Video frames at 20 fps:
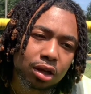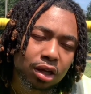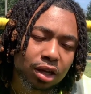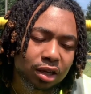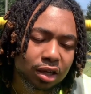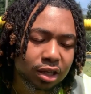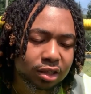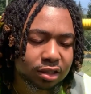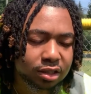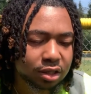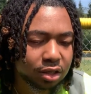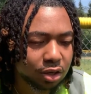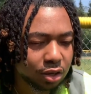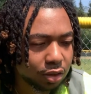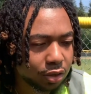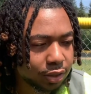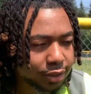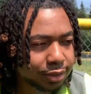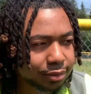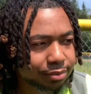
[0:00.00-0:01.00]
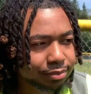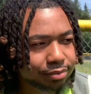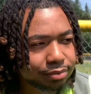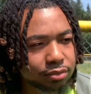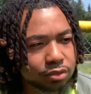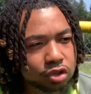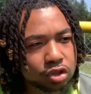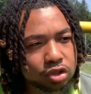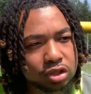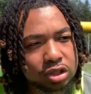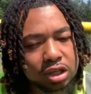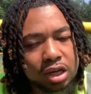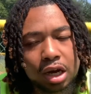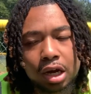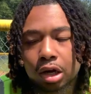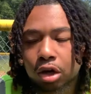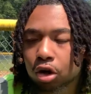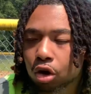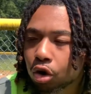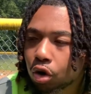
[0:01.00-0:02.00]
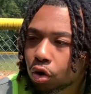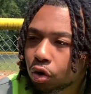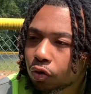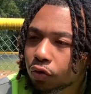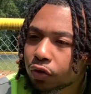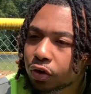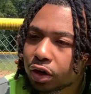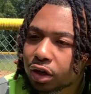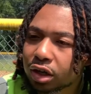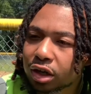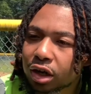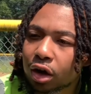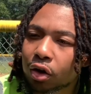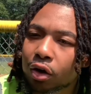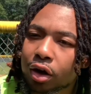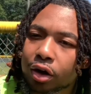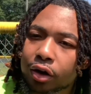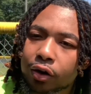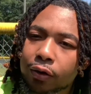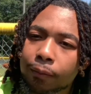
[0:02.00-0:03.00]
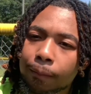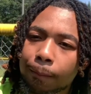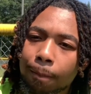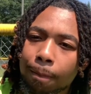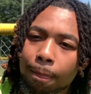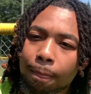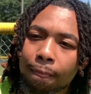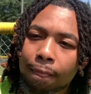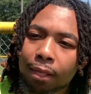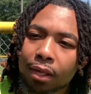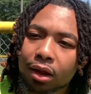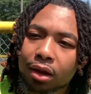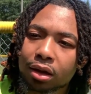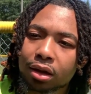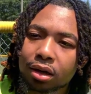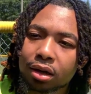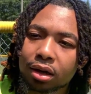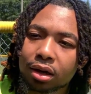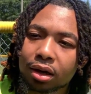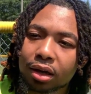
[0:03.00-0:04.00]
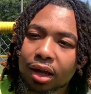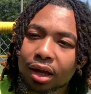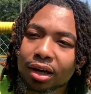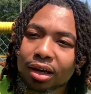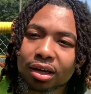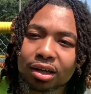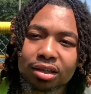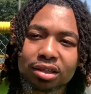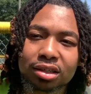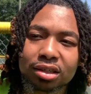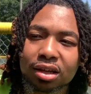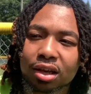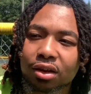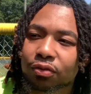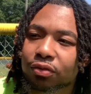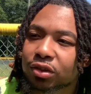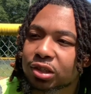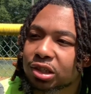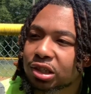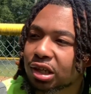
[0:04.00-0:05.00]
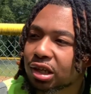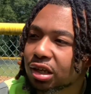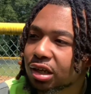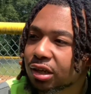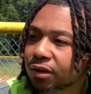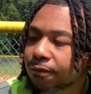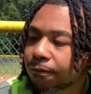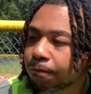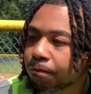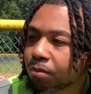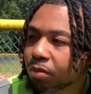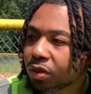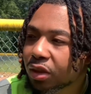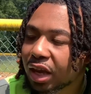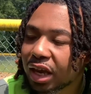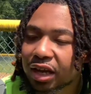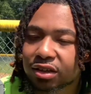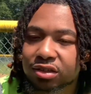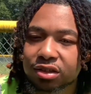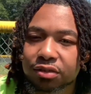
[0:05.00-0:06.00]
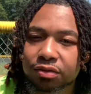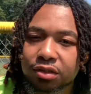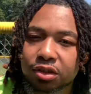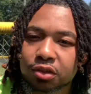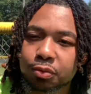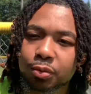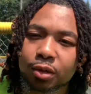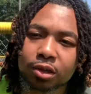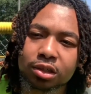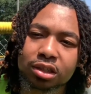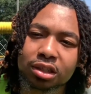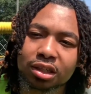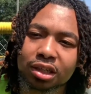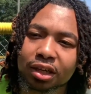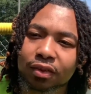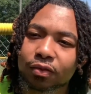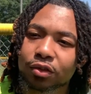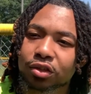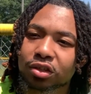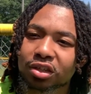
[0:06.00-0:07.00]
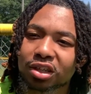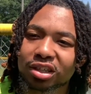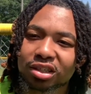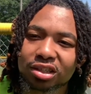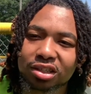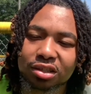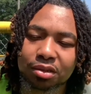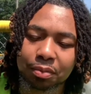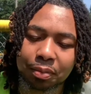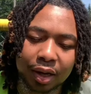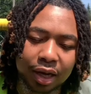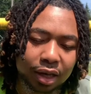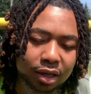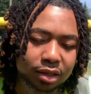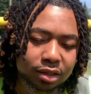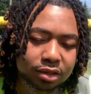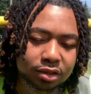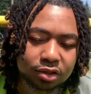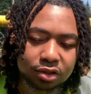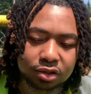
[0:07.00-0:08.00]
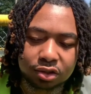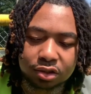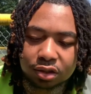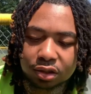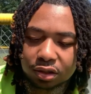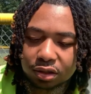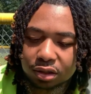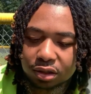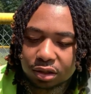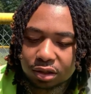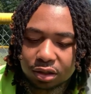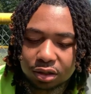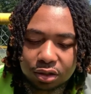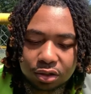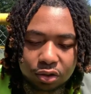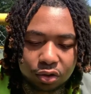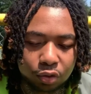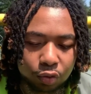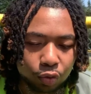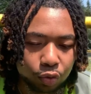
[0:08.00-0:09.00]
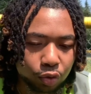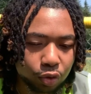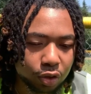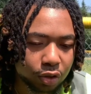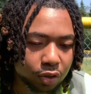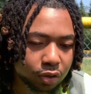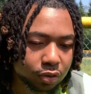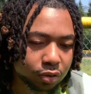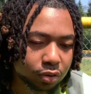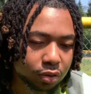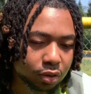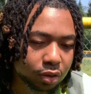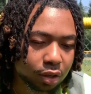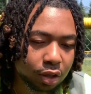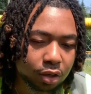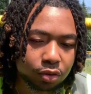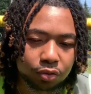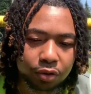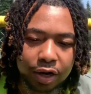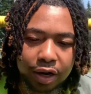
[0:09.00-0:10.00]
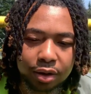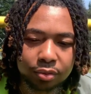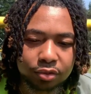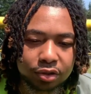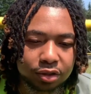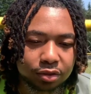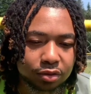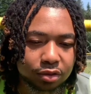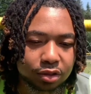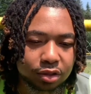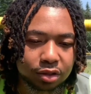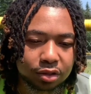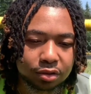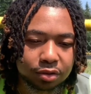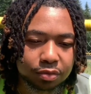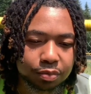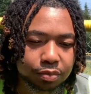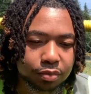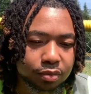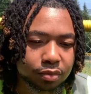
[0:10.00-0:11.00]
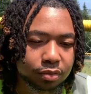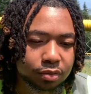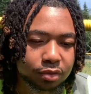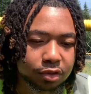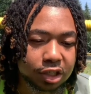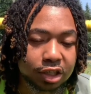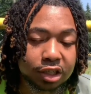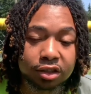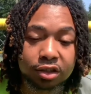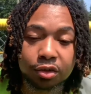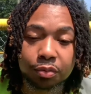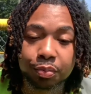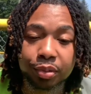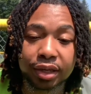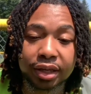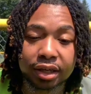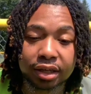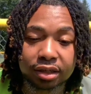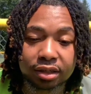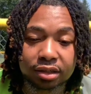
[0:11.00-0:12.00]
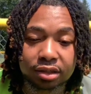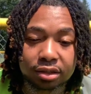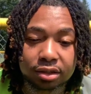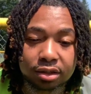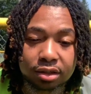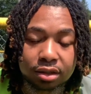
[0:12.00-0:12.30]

I said, all right. So then I go over there to go help. None of the stuff is done, as if this person never touched the pallets or unwrapped and did the picks.